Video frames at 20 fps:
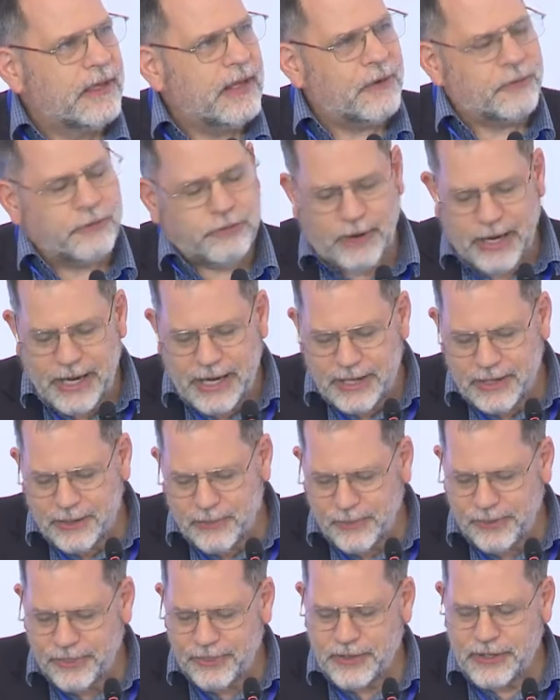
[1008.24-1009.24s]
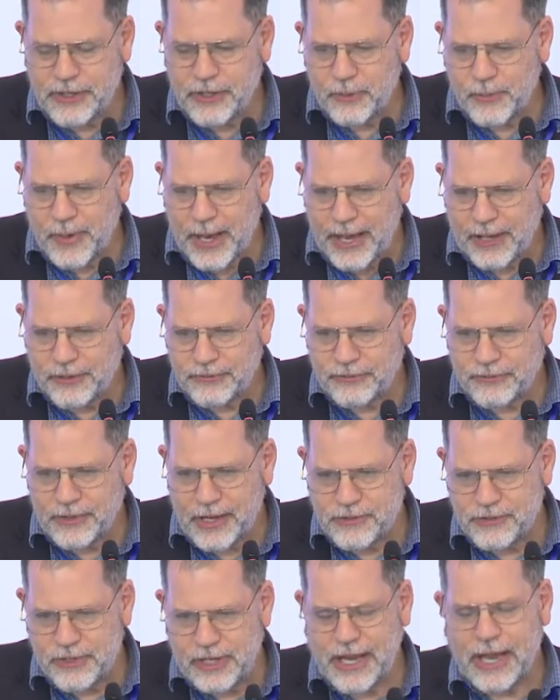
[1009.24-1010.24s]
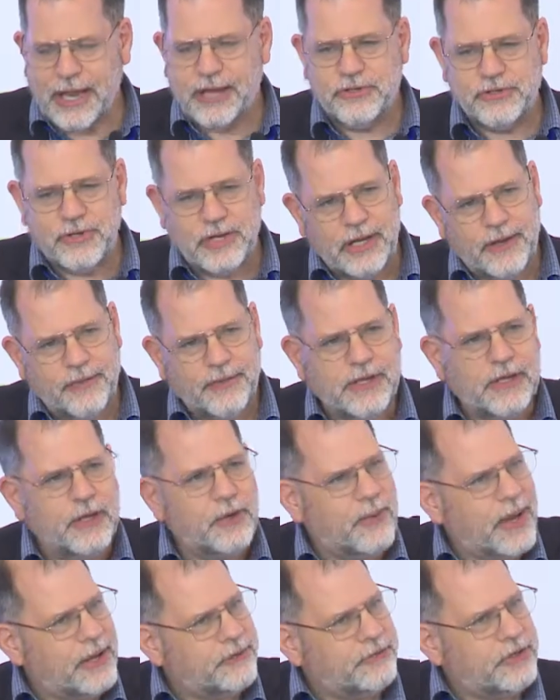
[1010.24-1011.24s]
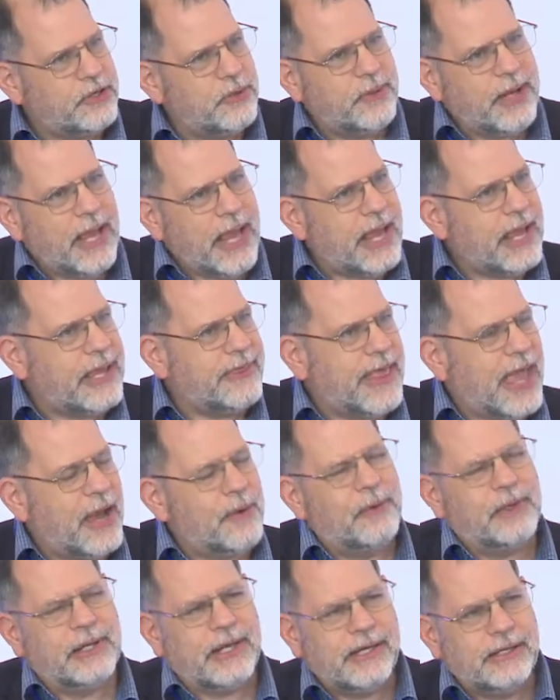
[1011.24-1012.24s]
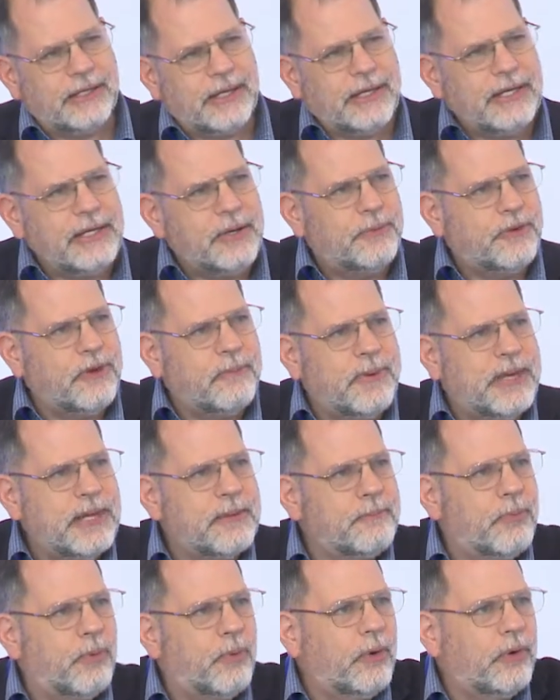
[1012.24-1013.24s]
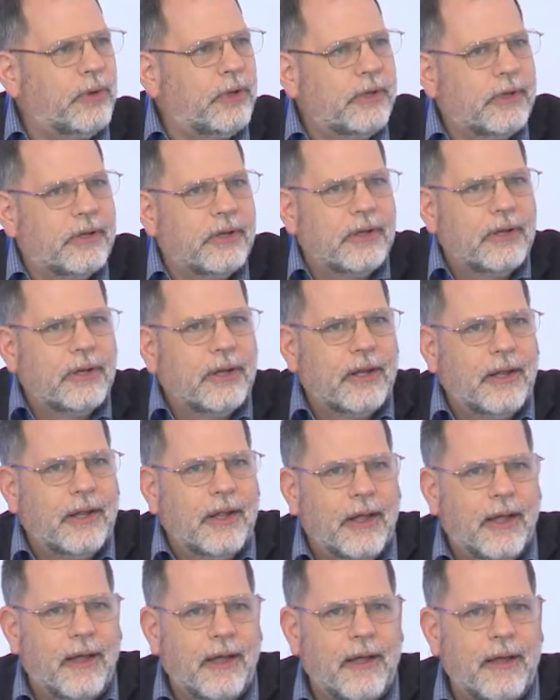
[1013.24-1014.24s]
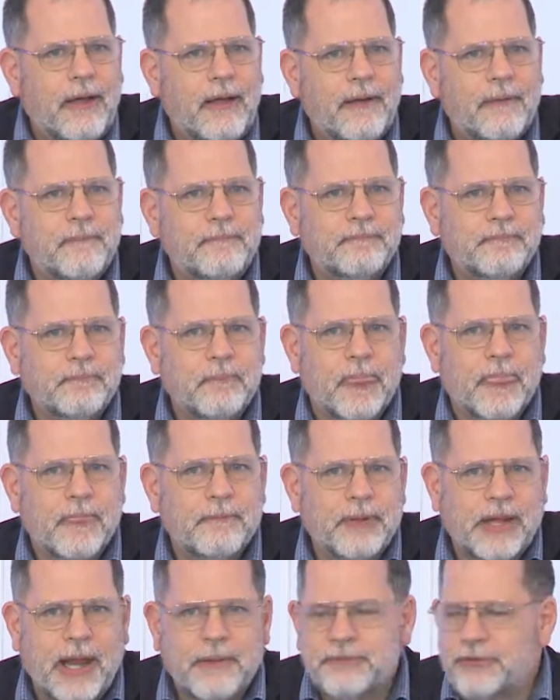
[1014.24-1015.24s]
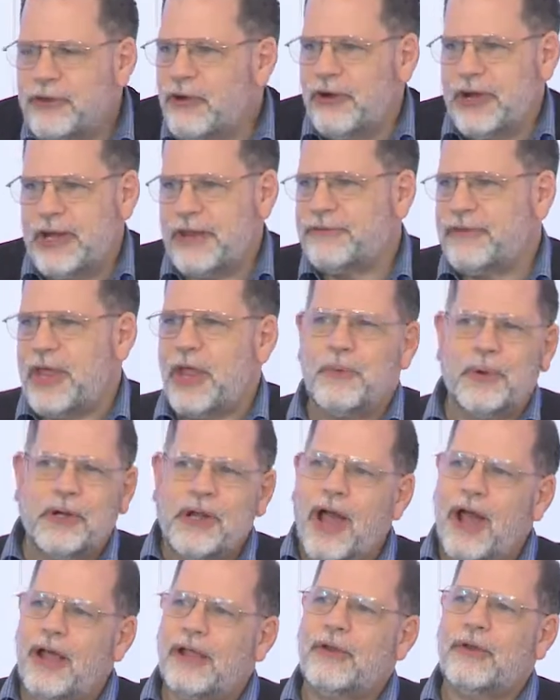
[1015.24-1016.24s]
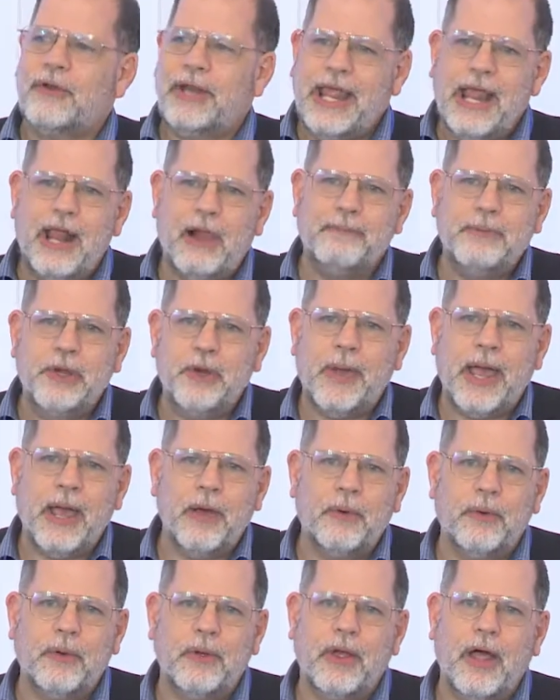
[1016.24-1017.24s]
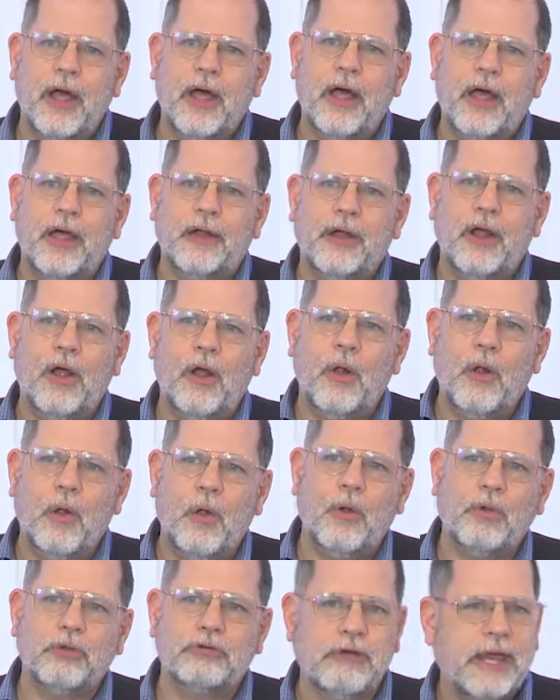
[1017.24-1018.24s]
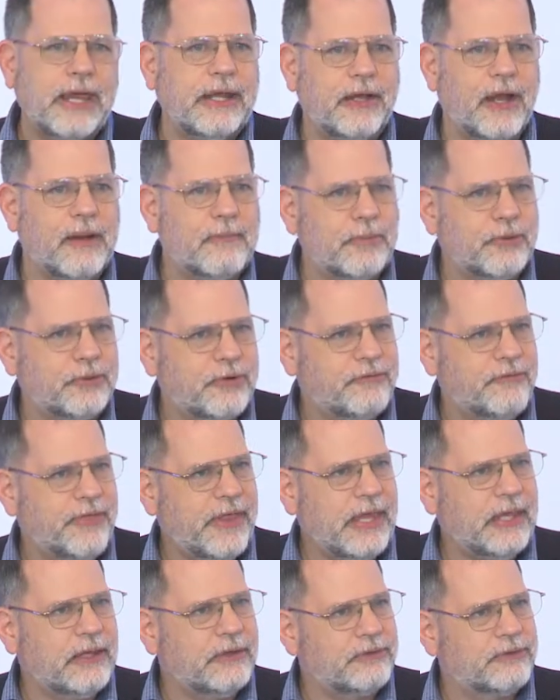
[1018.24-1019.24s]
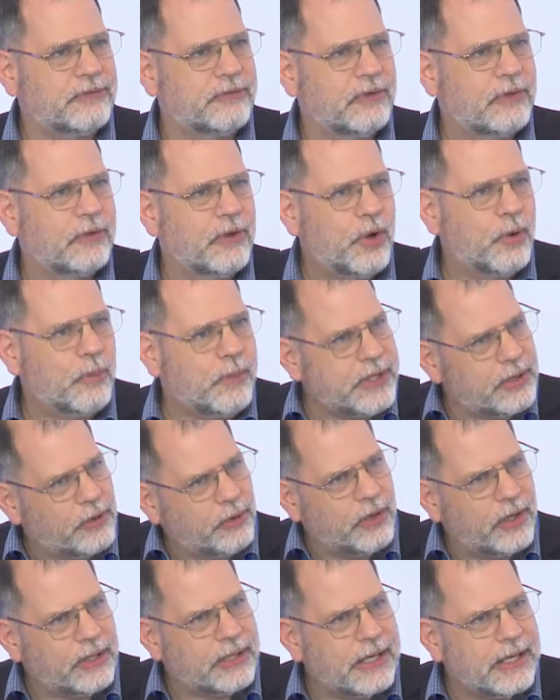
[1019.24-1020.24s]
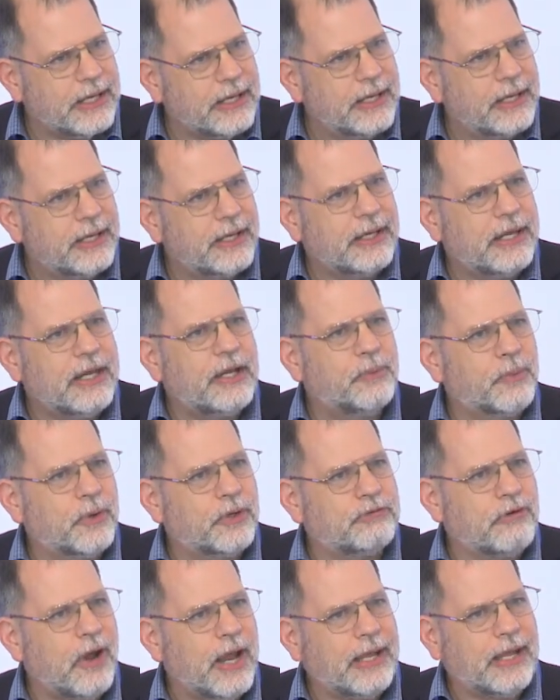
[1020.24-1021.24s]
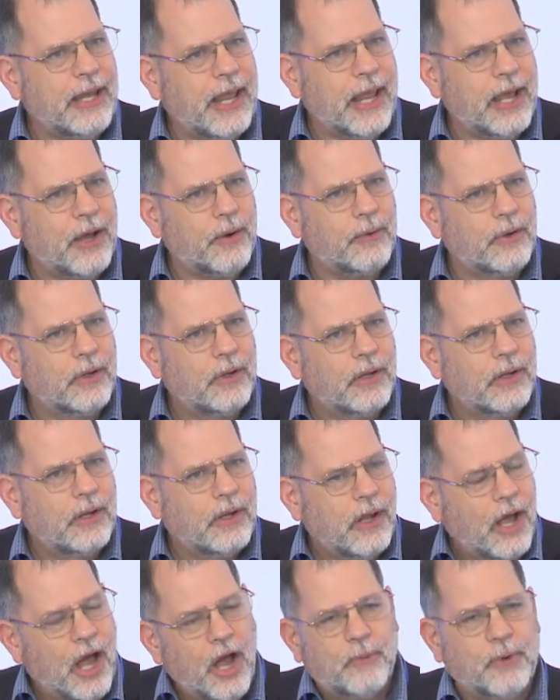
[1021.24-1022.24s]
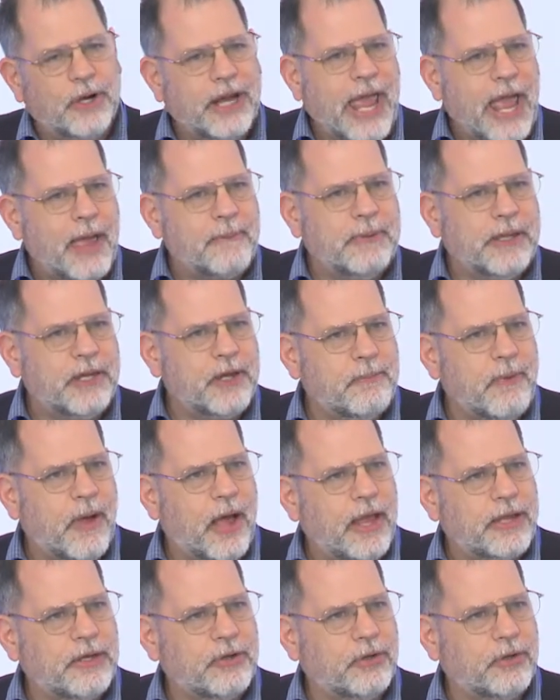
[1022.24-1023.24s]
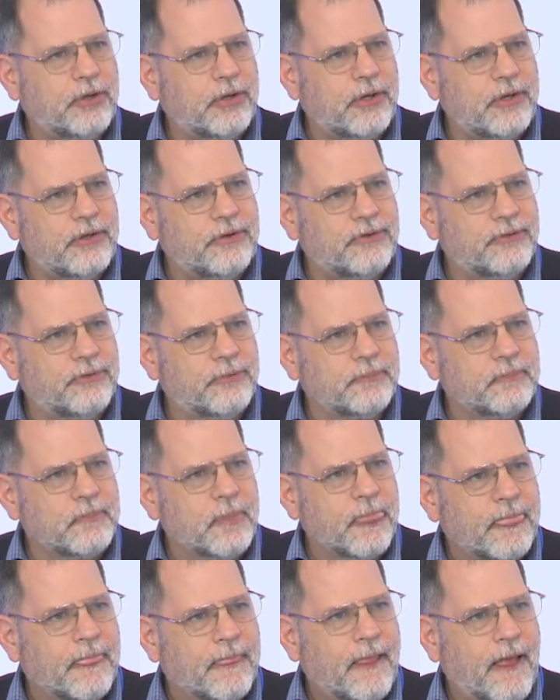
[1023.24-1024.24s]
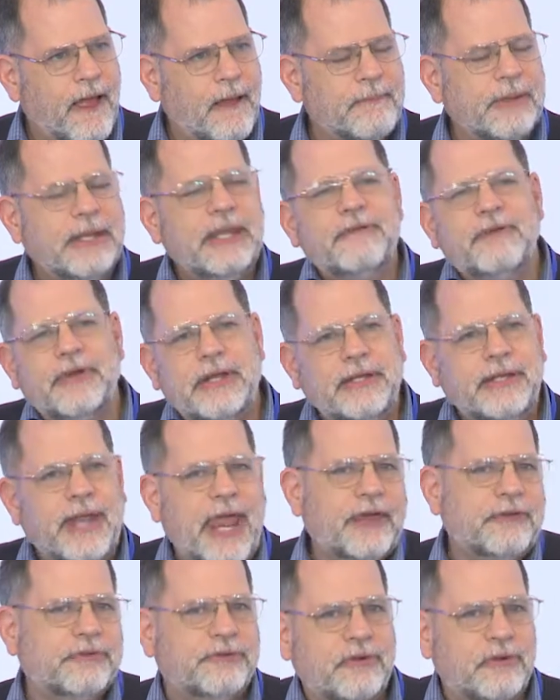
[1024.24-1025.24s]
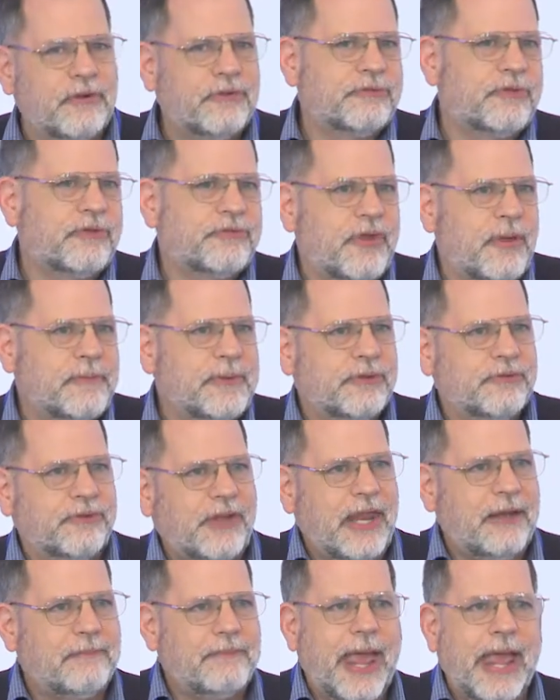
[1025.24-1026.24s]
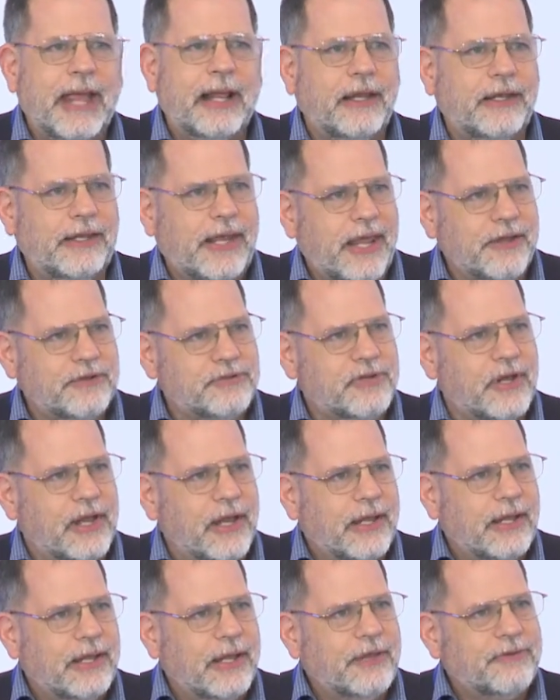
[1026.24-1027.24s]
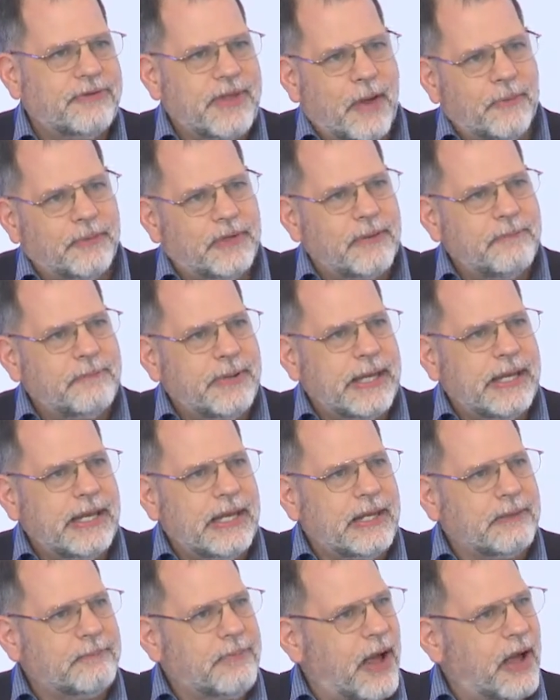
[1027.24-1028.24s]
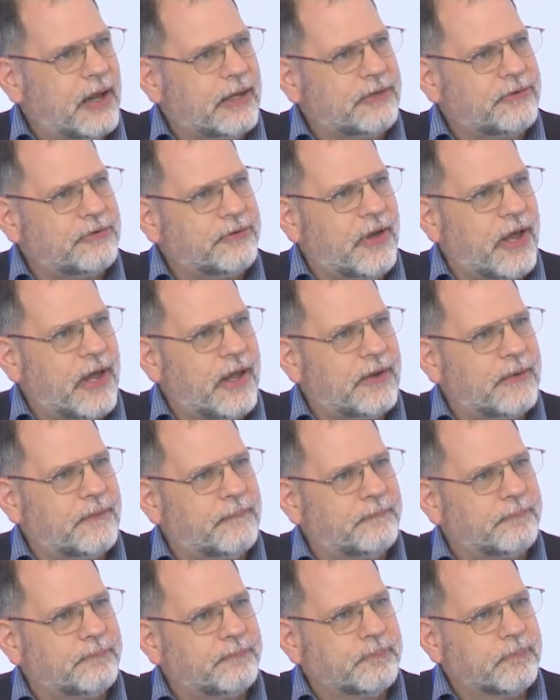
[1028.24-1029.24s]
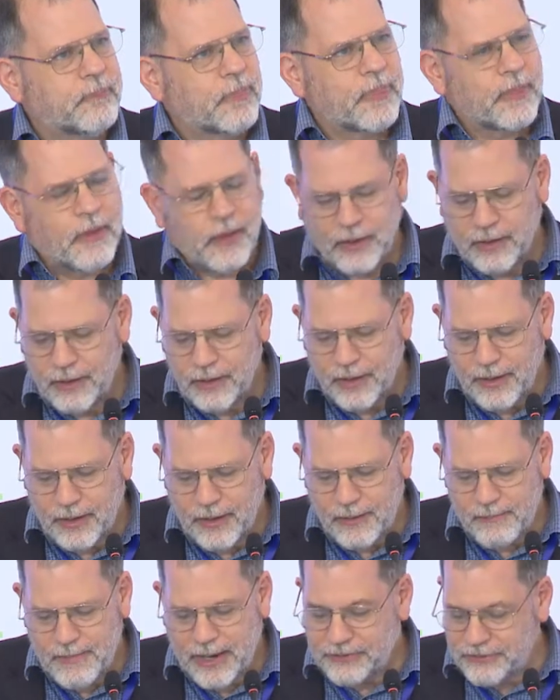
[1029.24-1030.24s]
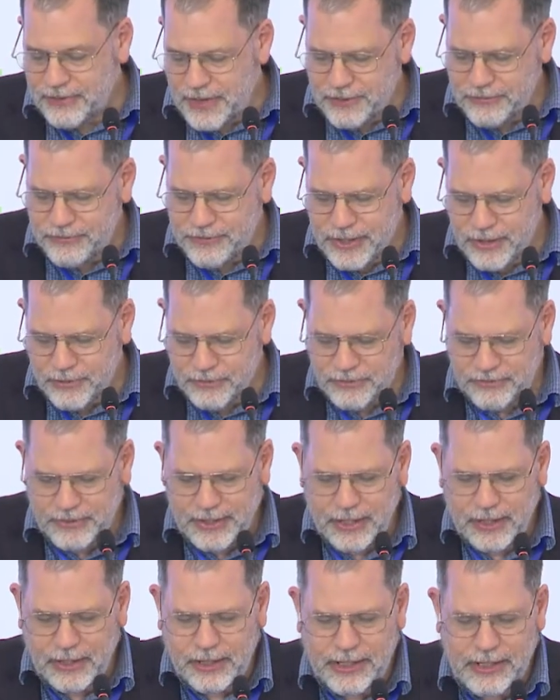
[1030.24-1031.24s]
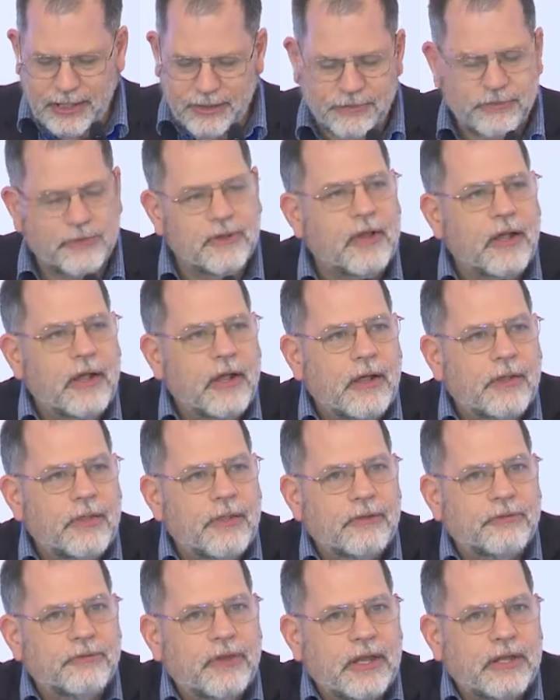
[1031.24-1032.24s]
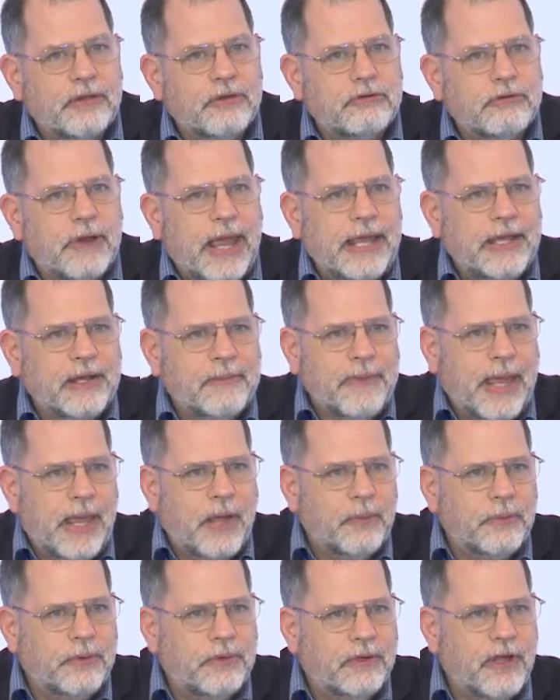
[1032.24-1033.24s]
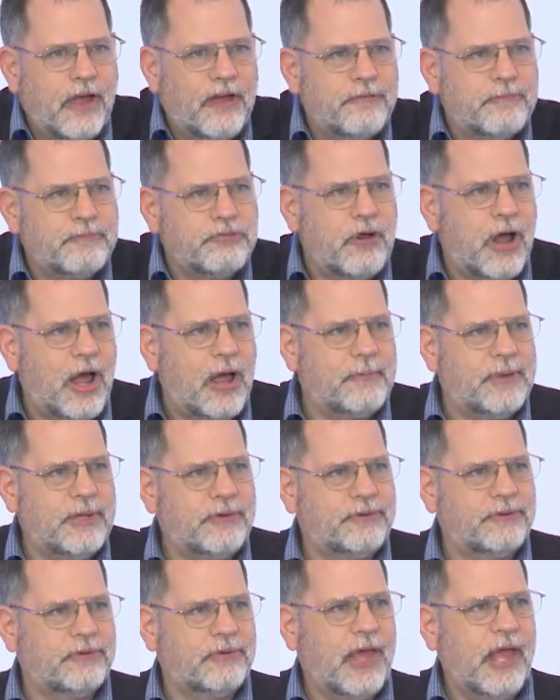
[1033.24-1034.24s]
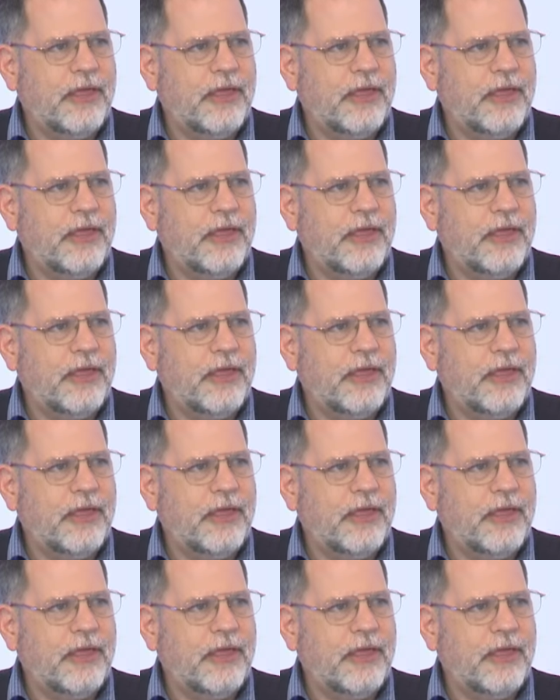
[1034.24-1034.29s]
Trade with the US, education in the US, UK, that will continue to be important. But I'm sorry to say, we're not going to help you out on a whole great number of things. We are looking inward right now. We're happy to buy your goods, but even in textiles, to some extent, Bangladesh is outcompeting Pakistan. My sense here still is there's a great amount of promise.